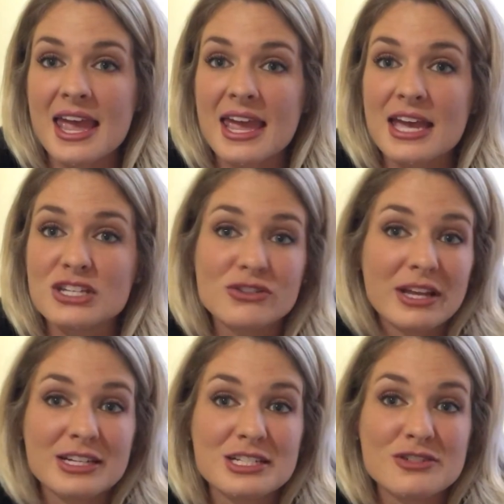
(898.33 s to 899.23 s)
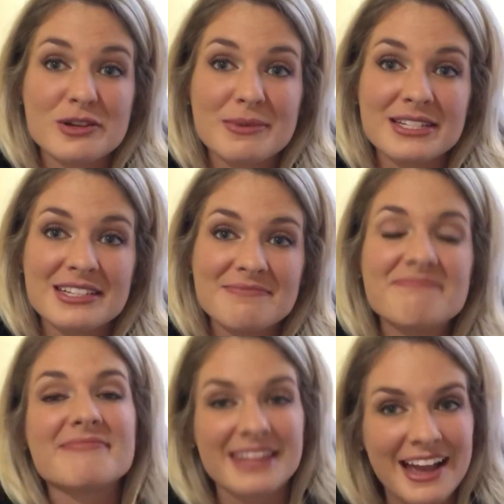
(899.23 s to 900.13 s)
and you'd like to join my team,
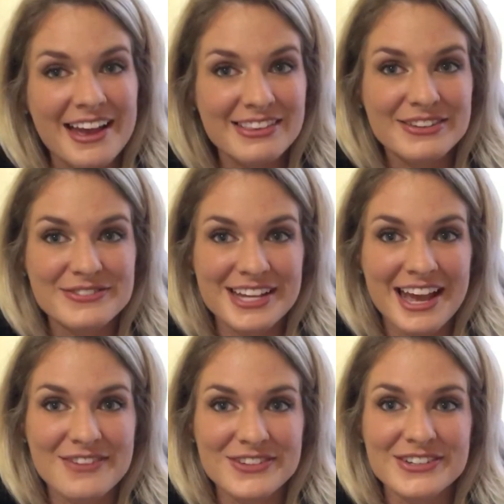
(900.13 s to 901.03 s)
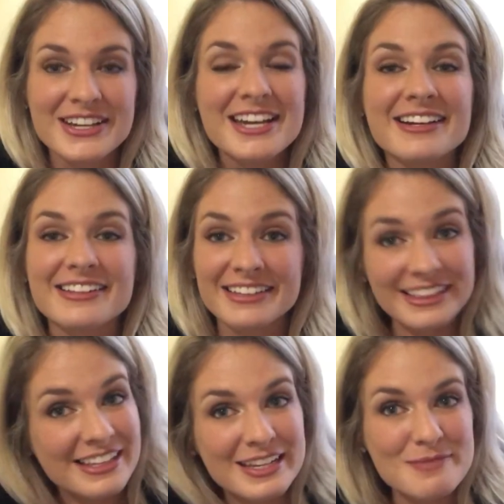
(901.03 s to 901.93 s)
I'd love to have you. Click
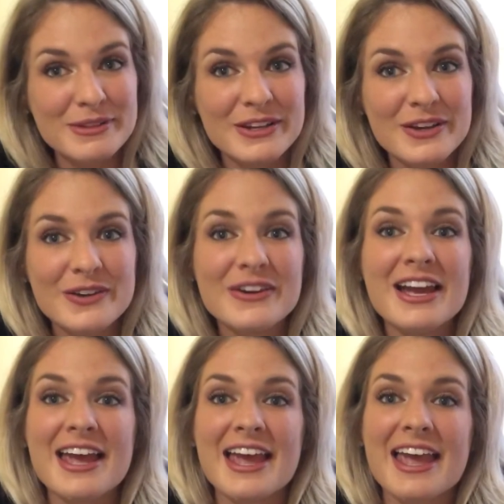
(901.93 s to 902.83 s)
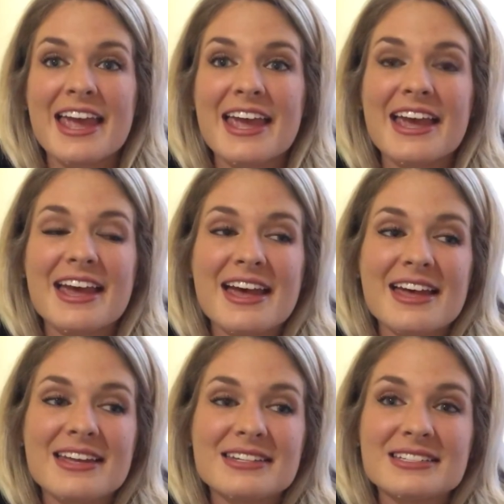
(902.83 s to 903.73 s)
the link below
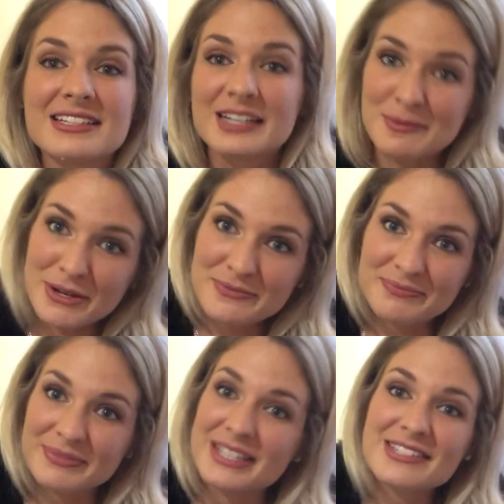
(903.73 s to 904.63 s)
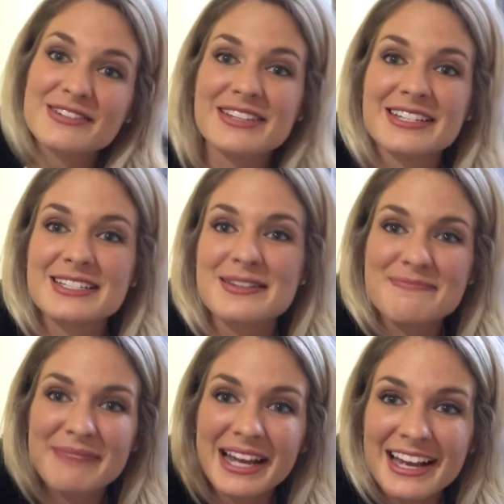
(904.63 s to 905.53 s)
and come on, let's do this.
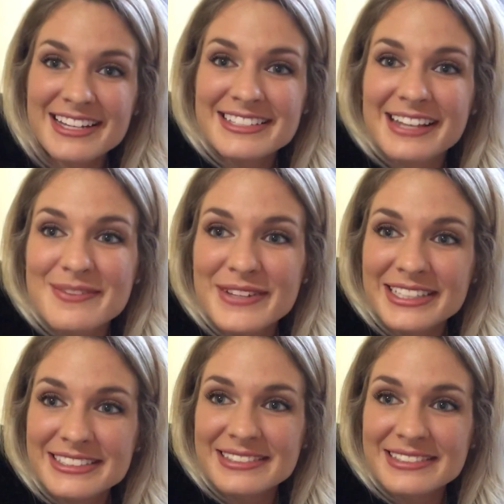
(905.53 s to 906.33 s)
Bye guys, God bless.